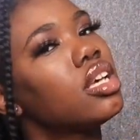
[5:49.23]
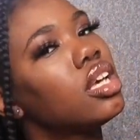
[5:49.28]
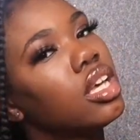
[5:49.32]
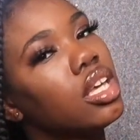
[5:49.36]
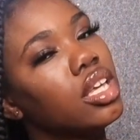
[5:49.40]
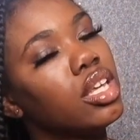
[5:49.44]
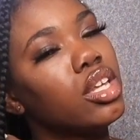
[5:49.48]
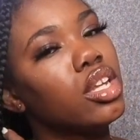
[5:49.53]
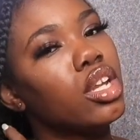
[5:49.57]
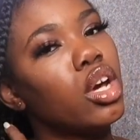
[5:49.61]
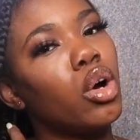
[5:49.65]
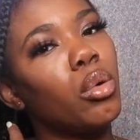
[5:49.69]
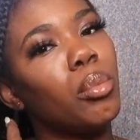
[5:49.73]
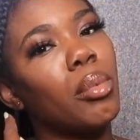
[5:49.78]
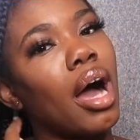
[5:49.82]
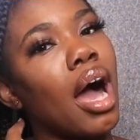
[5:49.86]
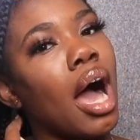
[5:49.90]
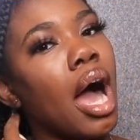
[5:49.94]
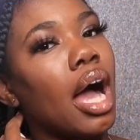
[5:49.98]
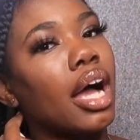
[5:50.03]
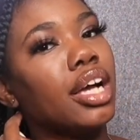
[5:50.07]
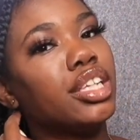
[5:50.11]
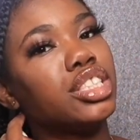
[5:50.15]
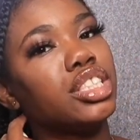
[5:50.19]
you know,
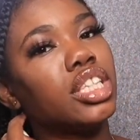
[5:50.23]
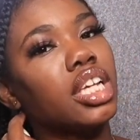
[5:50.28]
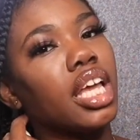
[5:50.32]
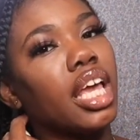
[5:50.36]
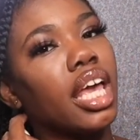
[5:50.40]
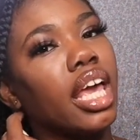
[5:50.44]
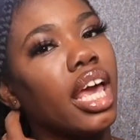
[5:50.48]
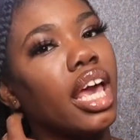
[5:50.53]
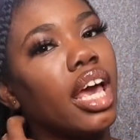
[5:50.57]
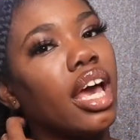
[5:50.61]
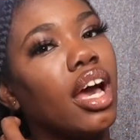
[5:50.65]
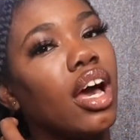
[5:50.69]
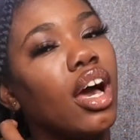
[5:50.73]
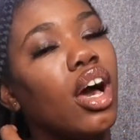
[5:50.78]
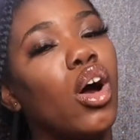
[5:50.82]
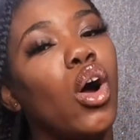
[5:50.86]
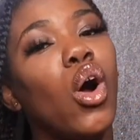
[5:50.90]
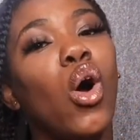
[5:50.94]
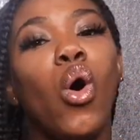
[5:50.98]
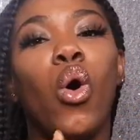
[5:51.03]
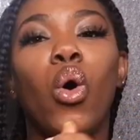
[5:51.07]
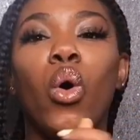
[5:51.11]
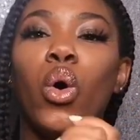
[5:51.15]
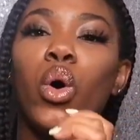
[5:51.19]
behind your ear
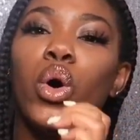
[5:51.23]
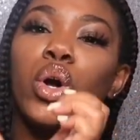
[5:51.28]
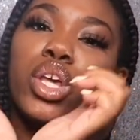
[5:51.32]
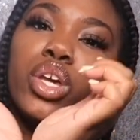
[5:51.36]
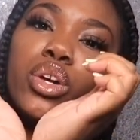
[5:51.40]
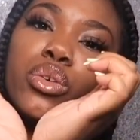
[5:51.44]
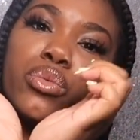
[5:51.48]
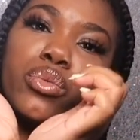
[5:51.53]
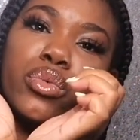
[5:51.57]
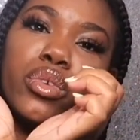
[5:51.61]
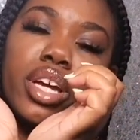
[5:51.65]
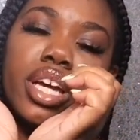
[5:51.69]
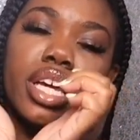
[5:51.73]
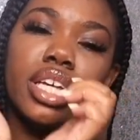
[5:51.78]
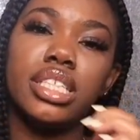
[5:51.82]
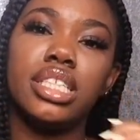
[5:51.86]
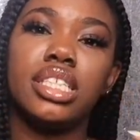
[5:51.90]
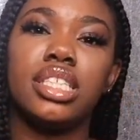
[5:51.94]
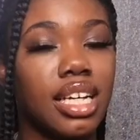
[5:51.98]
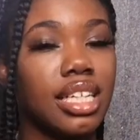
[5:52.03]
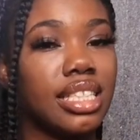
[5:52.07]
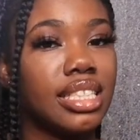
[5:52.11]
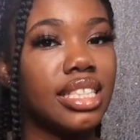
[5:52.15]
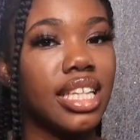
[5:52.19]
or your
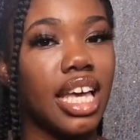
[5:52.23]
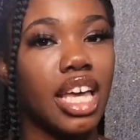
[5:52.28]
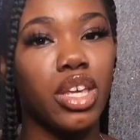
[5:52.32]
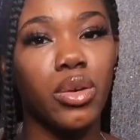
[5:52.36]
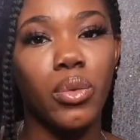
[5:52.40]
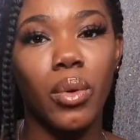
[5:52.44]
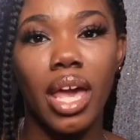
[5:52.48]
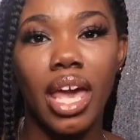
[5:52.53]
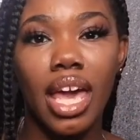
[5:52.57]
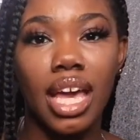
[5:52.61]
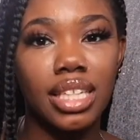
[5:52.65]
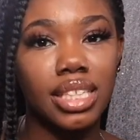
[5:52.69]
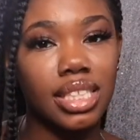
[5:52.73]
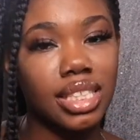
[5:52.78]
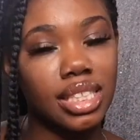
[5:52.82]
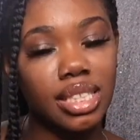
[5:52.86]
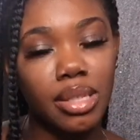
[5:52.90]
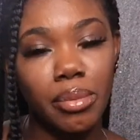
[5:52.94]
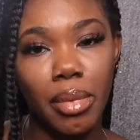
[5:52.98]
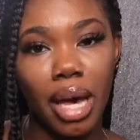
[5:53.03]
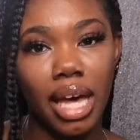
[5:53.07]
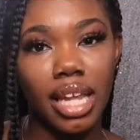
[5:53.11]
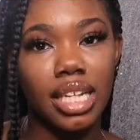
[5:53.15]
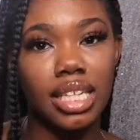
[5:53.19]
wrist. Because say you handing
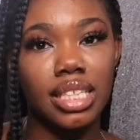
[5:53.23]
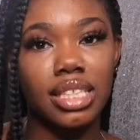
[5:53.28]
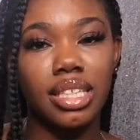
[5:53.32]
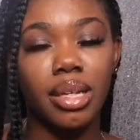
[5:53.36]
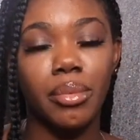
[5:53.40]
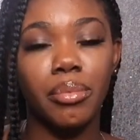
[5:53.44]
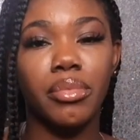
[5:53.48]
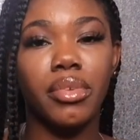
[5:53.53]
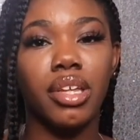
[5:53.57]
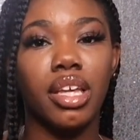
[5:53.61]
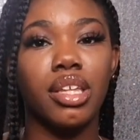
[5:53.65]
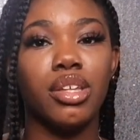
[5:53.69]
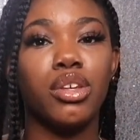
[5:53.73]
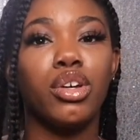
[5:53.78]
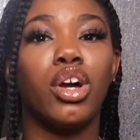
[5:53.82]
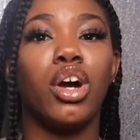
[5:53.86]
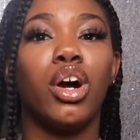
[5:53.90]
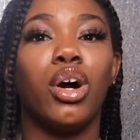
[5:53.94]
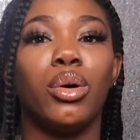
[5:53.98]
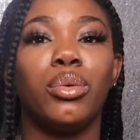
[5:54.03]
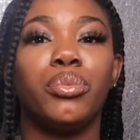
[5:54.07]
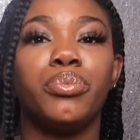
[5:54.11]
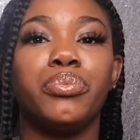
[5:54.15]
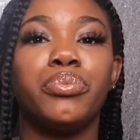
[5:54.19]
somebody something, you
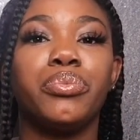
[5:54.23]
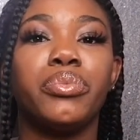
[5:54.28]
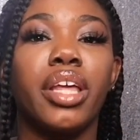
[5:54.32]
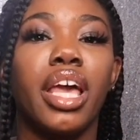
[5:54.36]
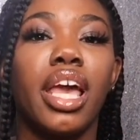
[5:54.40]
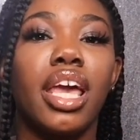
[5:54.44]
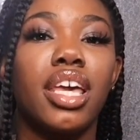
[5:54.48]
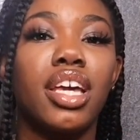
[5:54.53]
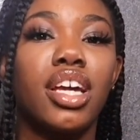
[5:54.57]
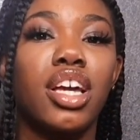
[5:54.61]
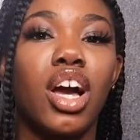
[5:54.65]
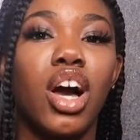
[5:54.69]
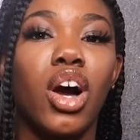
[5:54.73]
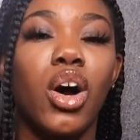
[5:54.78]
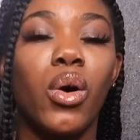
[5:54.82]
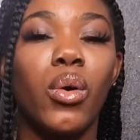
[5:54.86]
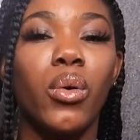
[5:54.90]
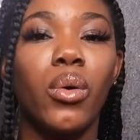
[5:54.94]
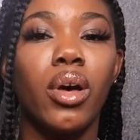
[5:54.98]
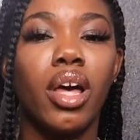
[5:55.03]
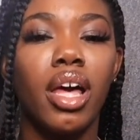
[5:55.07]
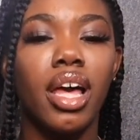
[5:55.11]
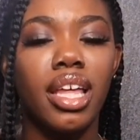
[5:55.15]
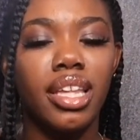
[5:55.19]
go, here you
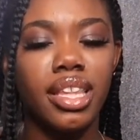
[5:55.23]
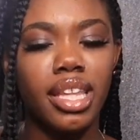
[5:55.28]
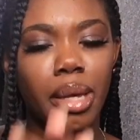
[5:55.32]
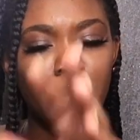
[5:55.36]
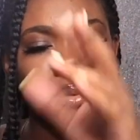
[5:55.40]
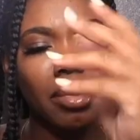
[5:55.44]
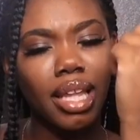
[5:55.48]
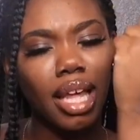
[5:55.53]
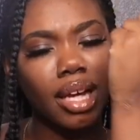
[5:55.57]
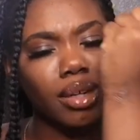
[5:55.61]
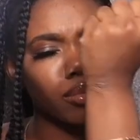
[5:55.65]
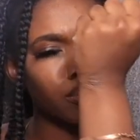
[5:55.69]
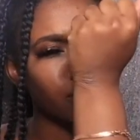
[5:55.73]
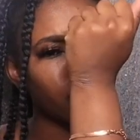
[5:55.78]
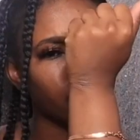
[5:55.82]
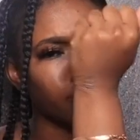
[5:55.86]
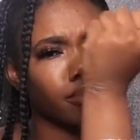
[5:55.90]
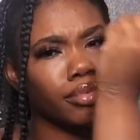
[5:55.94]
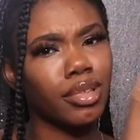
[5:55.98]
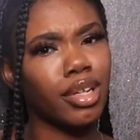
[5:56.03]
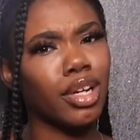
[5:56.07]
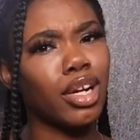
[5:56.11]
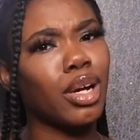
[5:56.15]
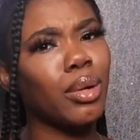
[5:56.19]
go. They be like,
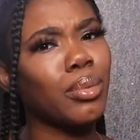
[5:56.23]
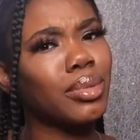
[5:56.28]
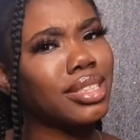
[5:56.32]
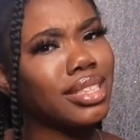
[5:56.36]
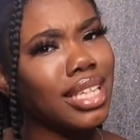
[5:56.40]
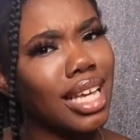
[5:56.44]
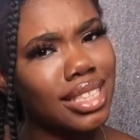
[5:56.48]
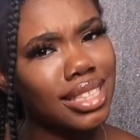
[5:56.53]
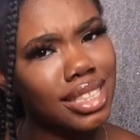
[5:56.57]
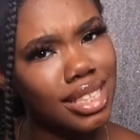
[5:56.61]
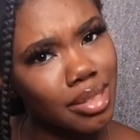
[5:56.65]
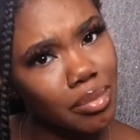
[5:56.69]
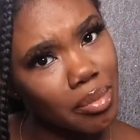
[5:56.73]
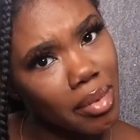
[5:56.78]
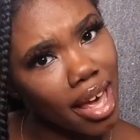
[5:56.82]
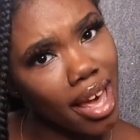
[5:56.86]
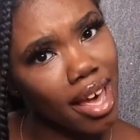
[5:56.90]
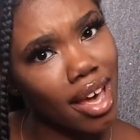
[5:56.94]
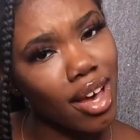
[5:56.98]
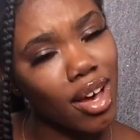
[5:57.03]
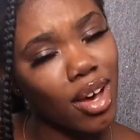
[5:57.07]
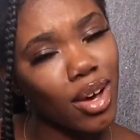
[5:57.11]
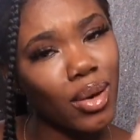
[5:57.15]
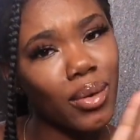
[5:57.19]
girl, what's that
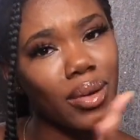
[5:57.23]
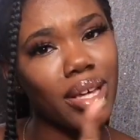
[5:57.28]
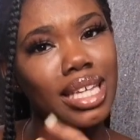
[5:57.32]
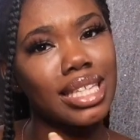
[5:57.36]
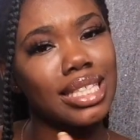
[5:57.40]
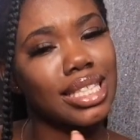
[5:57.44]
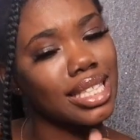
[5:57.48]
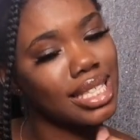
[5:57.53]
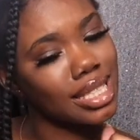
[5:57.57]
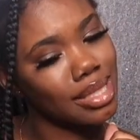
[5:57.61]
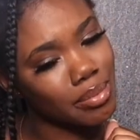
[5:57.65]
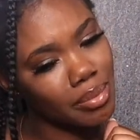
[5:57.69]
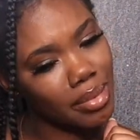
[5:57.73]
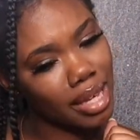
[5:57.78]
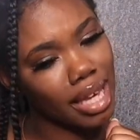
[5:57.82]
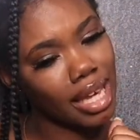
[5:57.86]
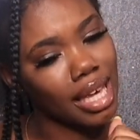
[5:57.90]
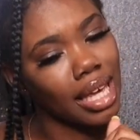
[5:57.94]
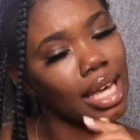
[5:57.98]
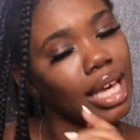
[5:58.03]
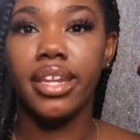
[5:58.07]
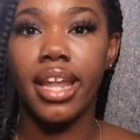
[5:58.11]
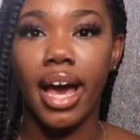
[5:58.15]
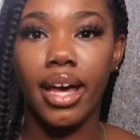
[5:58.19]
smell? It's me.
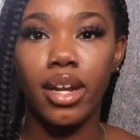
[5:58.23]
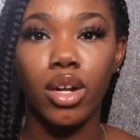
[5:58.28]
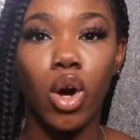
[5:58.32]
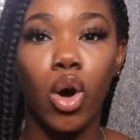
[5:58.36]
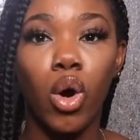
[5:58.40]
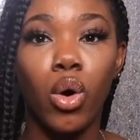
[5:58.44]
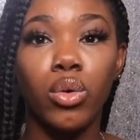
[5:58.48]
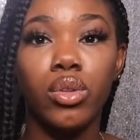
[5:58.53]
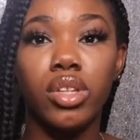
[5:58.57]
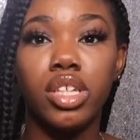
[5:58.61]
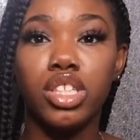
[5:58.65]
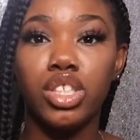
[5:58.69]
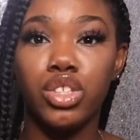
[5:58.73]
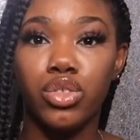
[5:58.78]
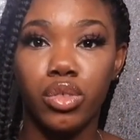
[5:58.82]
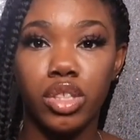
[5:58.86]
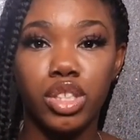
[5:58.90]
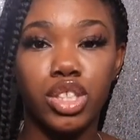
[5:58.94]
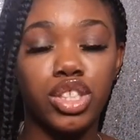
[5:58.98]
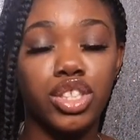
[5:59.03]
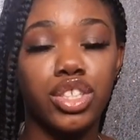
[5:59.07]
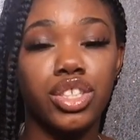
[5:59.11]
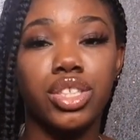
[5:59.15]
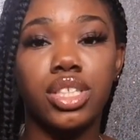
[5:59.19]
Not only
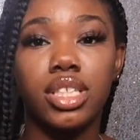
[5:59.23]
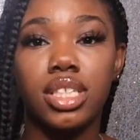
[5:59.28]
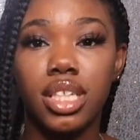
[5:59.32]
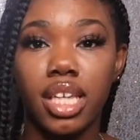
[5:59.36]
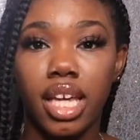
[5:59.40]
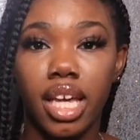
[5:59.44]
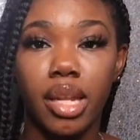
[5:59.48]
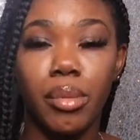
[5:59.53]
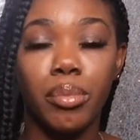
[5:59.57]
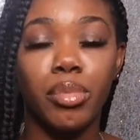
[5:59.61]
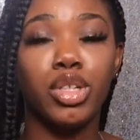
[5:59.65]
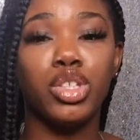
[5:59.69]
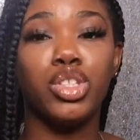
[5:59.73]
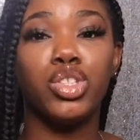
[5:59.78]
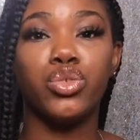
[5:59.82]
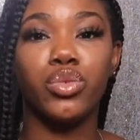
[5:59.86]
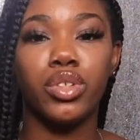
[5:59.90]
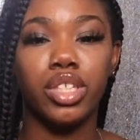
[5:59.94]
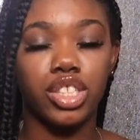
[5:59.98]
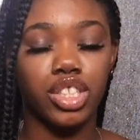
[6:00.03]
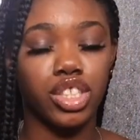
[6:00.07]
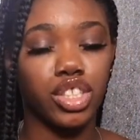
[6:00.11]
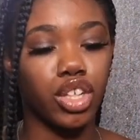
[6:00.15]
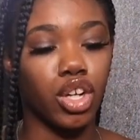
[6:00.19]
drench your skin, but
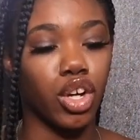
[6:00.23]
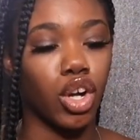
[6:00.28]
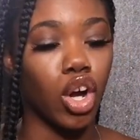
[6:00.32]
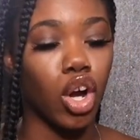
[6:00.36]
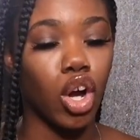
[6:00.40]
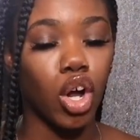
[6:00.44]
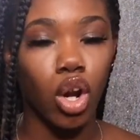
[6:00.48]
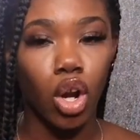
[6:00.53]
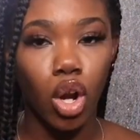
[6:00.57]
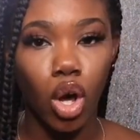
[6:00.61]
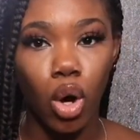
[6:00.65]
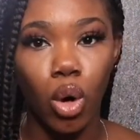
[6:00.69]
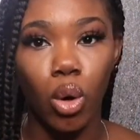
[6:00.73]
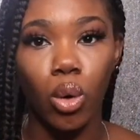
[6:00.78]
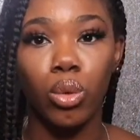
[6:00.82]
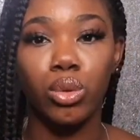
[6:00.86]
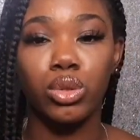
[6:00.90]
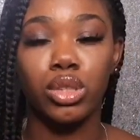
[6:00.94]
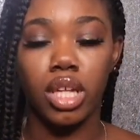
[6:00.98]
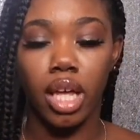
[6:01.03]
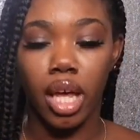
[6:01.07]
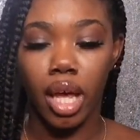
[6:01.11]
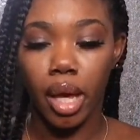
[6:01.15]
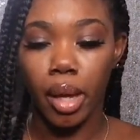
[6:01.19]
drench your
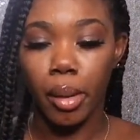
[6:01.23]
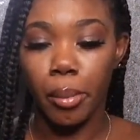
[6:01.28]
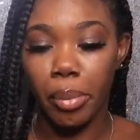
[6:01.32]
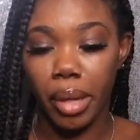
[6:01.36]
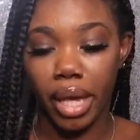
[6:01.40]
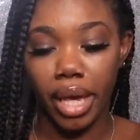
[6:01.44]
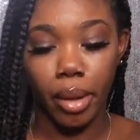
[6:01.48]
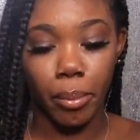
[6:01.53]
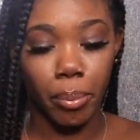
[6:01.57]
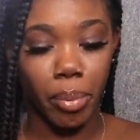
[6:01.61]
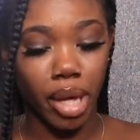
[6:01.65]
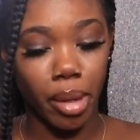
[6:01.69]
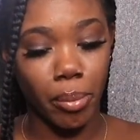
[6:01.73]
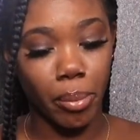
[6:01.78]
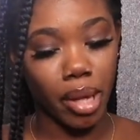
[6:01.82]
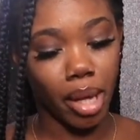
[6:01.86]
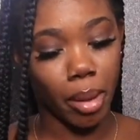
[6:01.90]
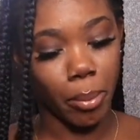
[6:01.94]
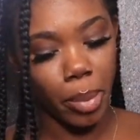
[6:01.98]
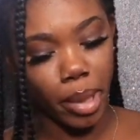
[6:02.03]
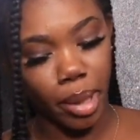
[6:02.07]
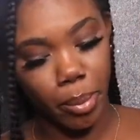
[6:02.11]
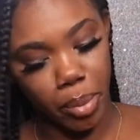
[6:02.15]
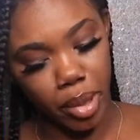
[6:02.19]
clothes. Bam, bam,
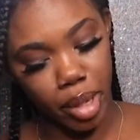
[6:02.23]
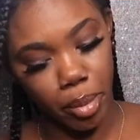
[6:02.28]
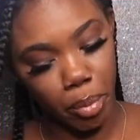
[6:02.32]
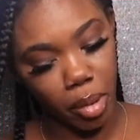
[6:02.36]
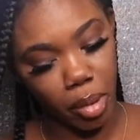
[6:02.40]
bam, bam, bam, bam.